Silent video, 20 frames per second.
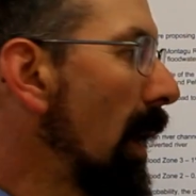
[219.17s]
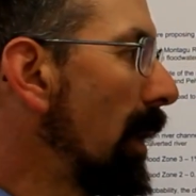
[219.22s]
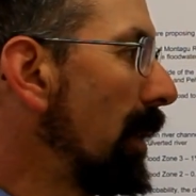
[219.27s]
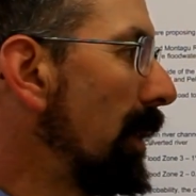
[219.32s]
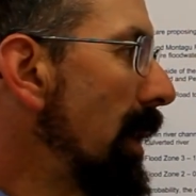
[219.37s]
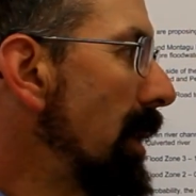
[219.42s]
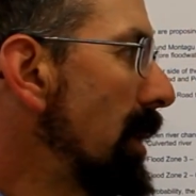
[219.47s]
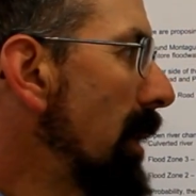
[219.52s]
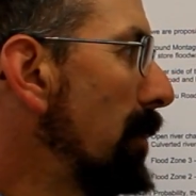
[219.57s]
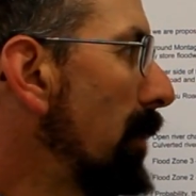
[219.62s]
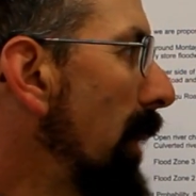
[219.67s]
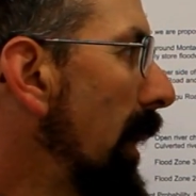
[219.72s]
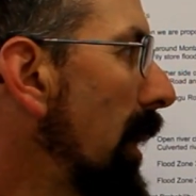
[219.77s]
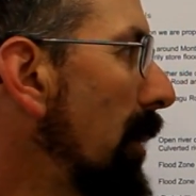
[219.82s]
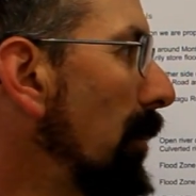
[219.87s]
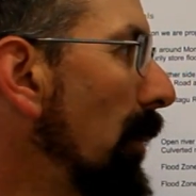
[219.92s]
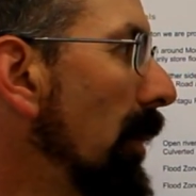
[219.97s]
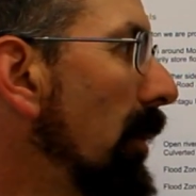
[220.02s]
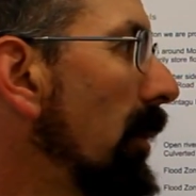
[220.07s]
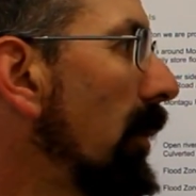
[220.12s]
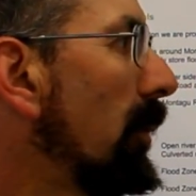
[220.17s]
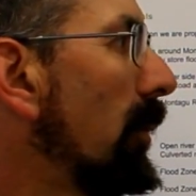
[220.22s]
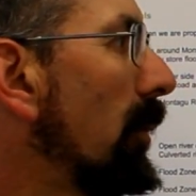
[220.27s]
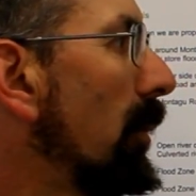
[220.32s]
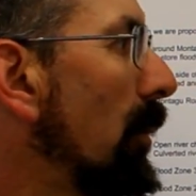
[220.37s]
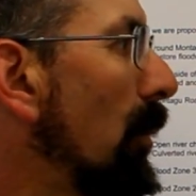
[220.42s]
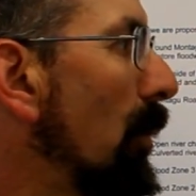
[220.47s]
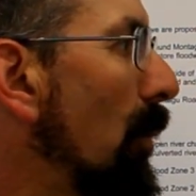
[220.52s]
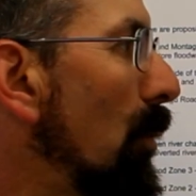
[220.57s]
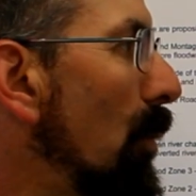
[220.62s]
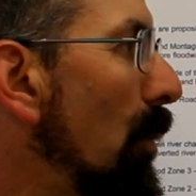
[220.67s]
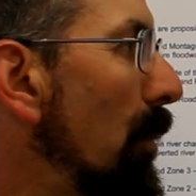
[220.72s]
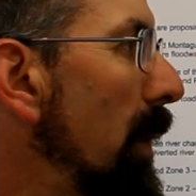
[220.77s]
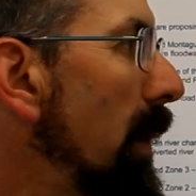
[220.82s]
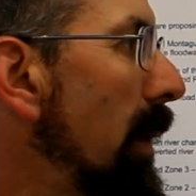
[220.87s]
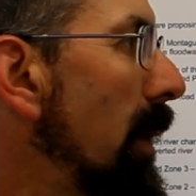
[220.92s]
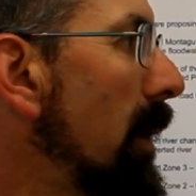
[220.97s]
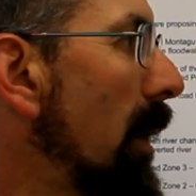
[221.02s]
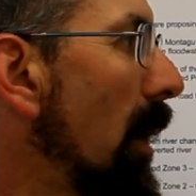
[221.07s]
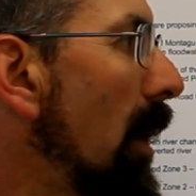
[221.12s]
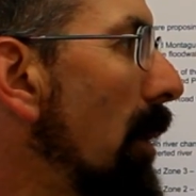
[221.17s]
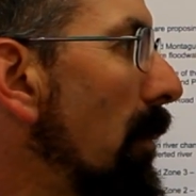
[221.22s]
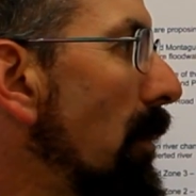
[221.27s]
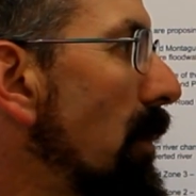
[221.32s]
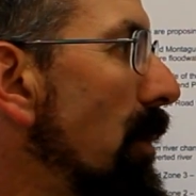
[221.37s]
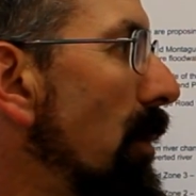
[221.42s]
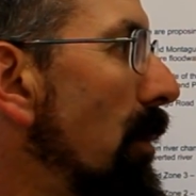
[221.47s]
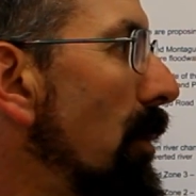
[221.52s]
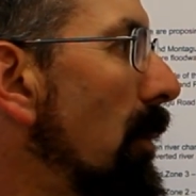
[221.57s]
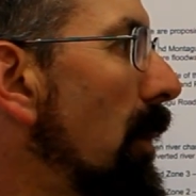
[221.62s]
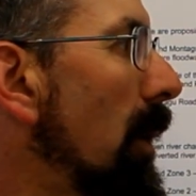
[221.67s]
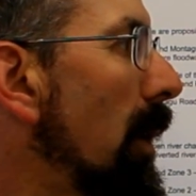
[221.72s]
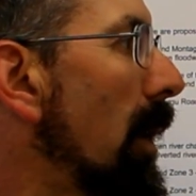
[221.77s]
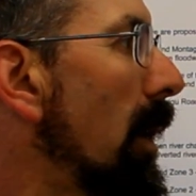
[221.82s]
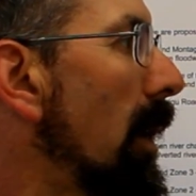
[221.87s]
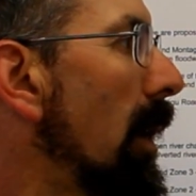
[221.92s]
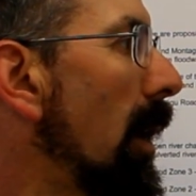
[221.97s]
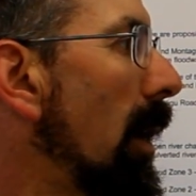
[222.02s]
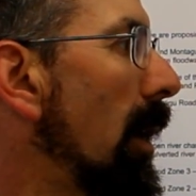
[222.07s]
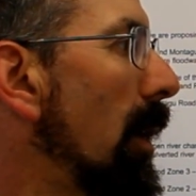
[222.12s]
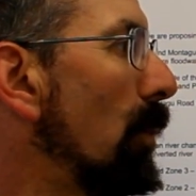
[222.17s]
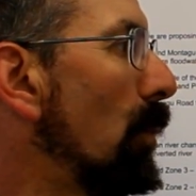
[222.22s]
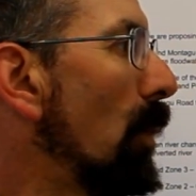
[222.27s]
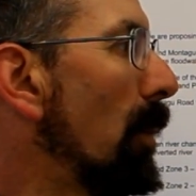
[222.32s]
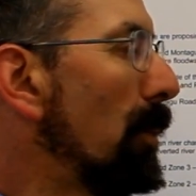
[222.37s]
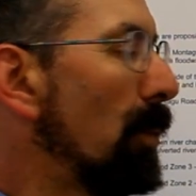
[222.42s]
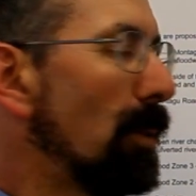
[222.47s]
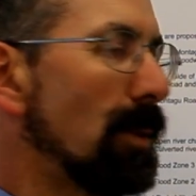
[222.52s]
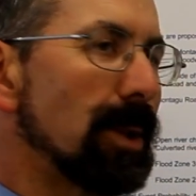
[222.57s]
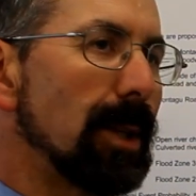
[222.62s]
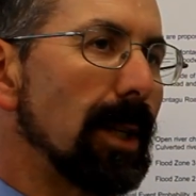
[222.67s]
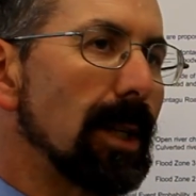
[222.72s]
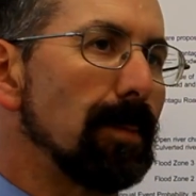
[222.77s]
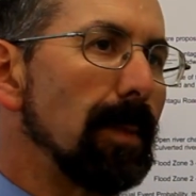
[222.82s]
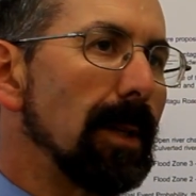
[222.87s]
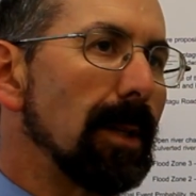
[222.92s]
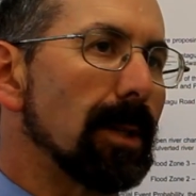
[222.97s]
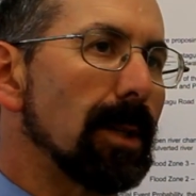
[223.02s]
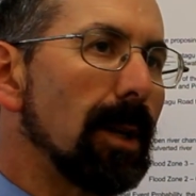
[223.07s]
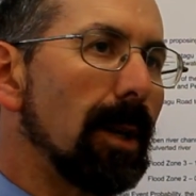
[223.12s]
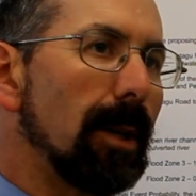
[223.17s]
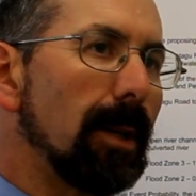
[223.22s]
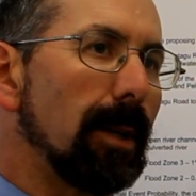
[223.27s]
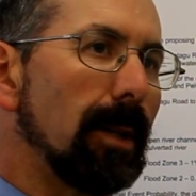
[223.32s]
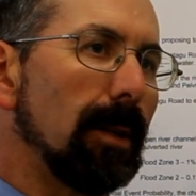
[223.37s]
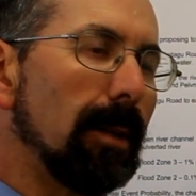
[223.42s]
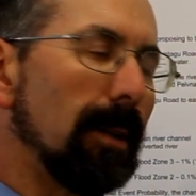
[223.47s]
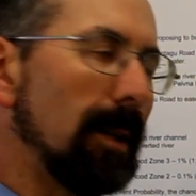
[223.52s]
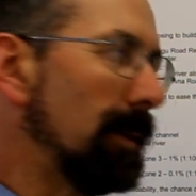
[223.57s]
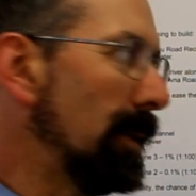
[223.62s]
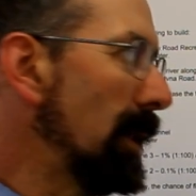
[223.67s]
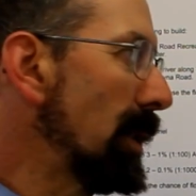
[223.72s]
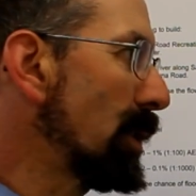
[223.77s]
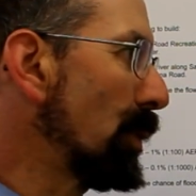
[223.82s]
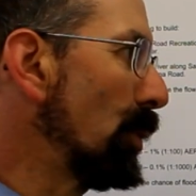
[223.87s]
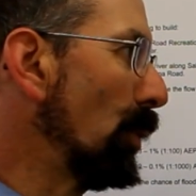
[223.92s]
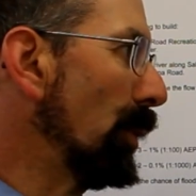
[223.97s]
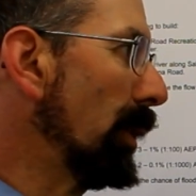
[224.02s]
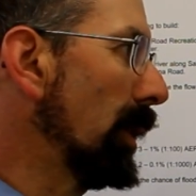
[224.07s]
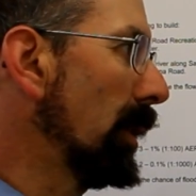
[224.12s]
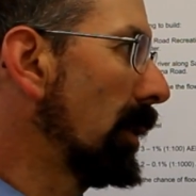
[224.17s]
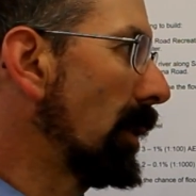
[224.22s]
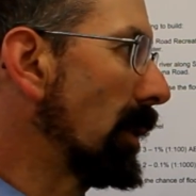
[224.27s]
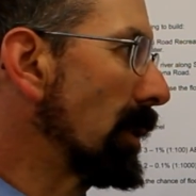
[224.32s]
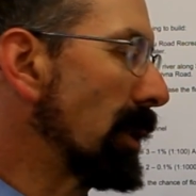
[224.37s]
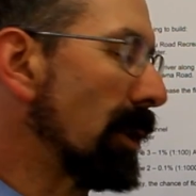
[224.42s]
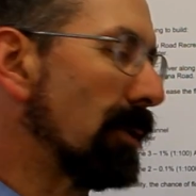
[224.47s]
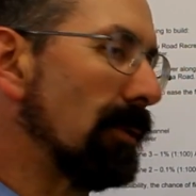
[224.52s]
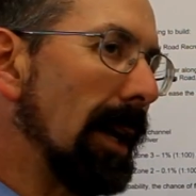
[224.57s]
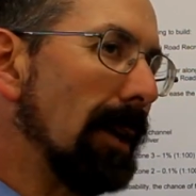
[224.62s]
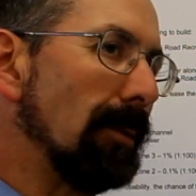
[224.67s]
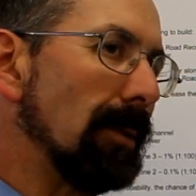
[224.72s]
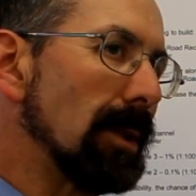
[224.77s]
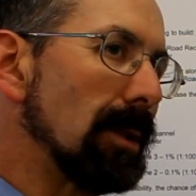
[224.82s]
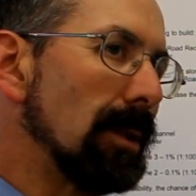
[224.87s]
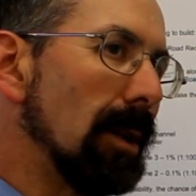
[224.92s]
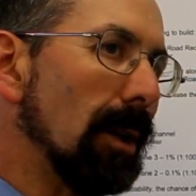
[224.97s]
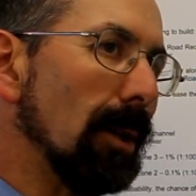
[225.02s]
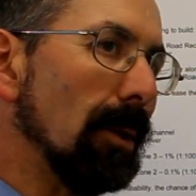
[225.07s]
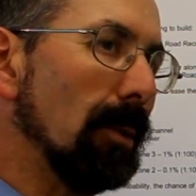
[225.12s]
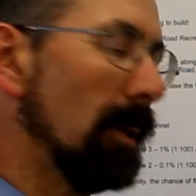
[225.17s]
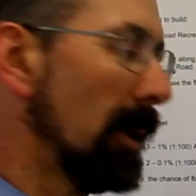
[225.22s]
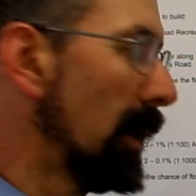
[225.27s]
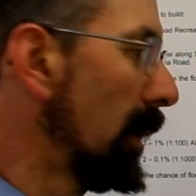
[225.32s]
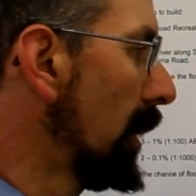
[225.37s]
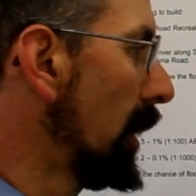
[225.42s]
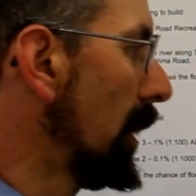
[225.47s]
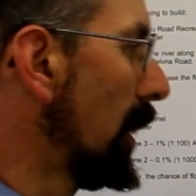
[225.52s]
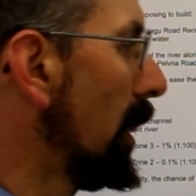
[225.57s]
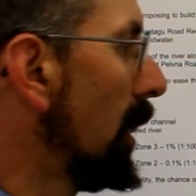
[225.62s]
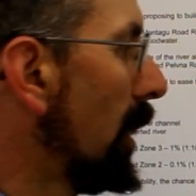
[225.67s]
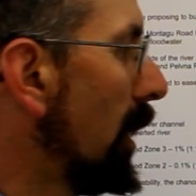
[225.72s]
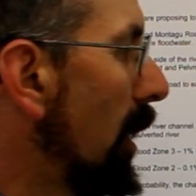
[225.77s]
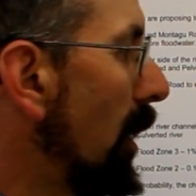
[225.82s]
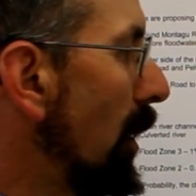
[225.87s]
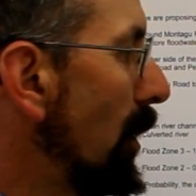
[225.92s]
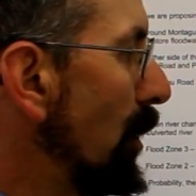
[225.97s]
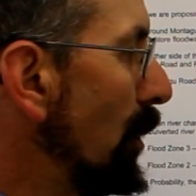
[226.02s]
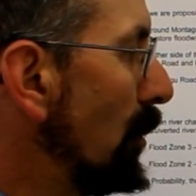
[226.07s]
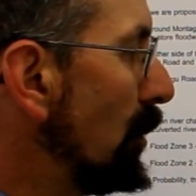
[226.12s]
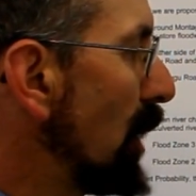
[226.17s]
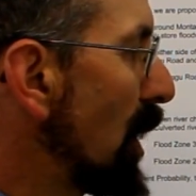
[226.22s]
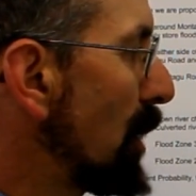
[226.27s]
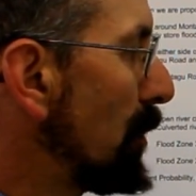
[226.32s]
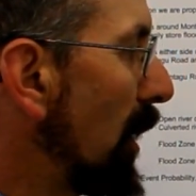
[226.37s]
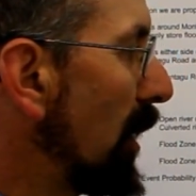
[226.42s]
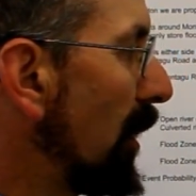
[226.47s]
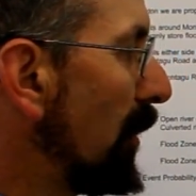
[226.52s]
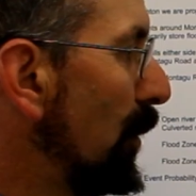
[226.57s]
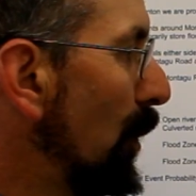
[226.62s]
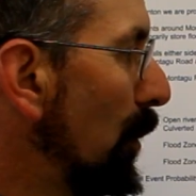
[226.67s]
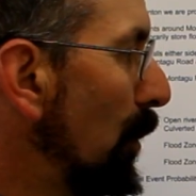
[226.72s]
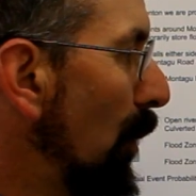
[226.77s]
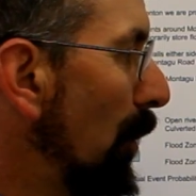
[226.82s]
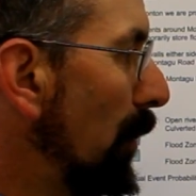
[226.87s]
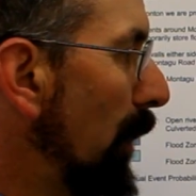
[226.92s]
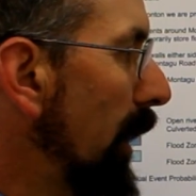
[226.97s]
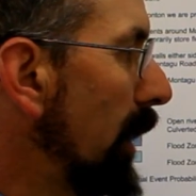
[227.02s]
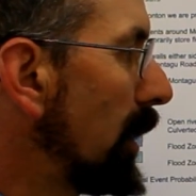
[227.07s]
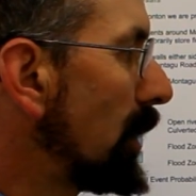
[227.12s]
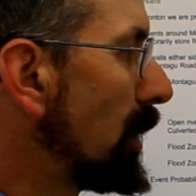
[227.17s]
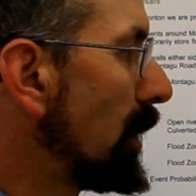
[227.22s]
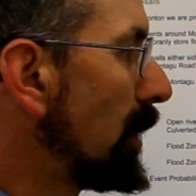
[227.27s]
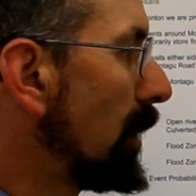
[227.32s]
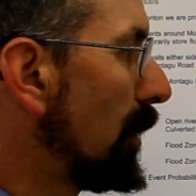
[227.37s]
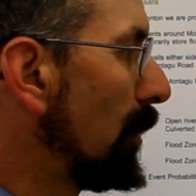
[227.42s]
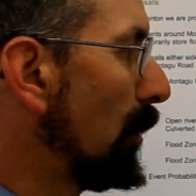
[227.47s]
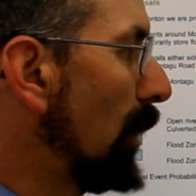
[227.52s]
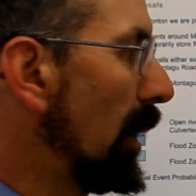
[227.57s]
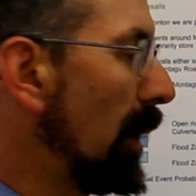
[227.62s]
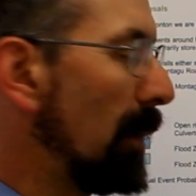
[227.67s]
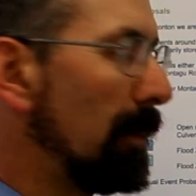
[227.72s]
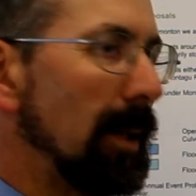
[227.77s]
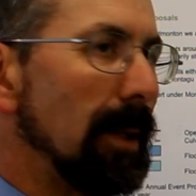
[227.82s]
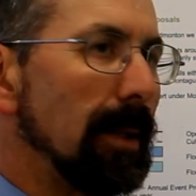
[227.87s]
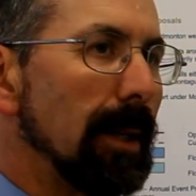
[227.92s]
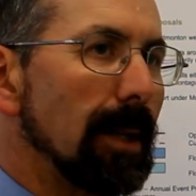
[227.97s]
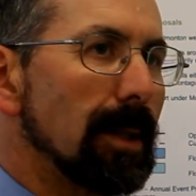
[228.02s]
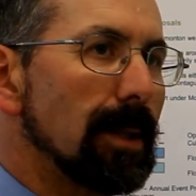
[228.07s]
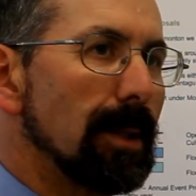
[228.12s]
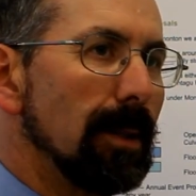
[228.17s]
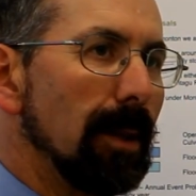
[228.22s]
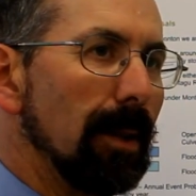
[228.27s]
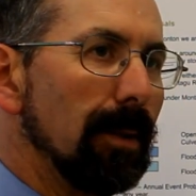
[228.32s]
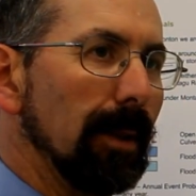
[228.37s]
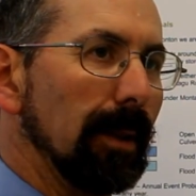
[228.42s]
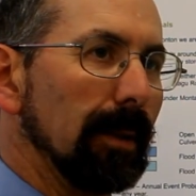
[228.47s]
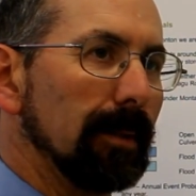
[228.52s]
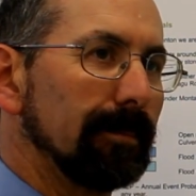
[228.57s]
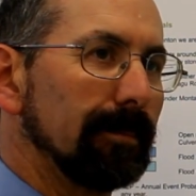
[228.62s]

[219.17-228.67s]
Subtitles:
These embankments will be up to 1.6 metres high in this corner because the ground is low, to just by the football pitch where there'll be next to nothing.